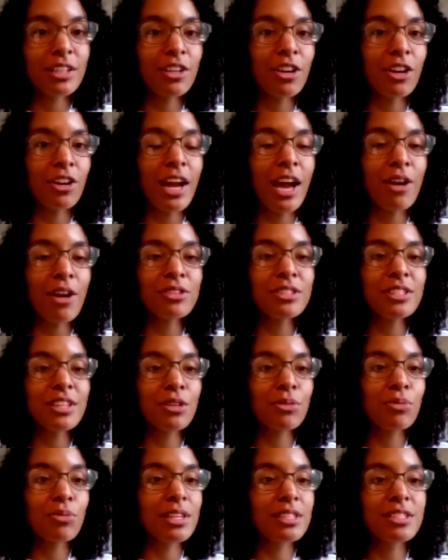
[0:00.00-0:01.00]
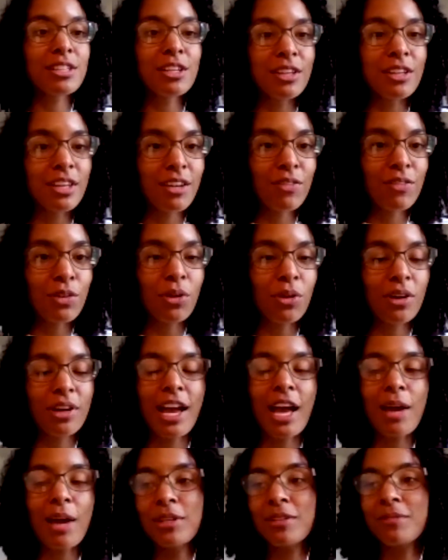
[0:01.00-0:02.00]
in our house, and the rest didn't even wear
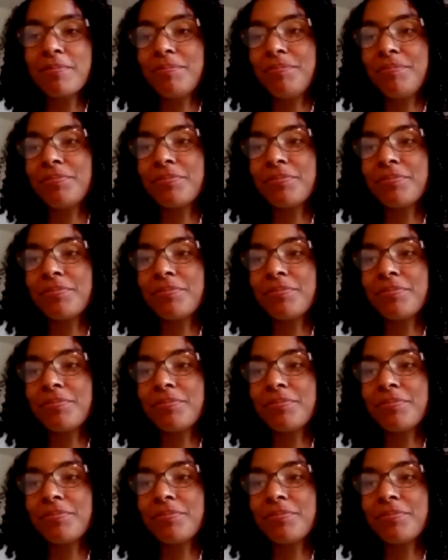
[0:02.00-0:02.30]
a habit.